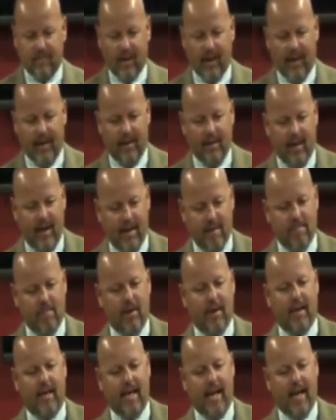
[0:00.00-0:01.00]
And they
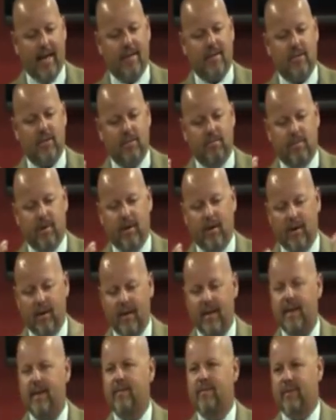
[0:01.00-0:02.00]
begin to
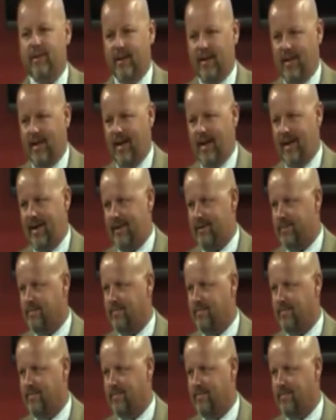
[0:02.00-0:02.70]
believe the lie.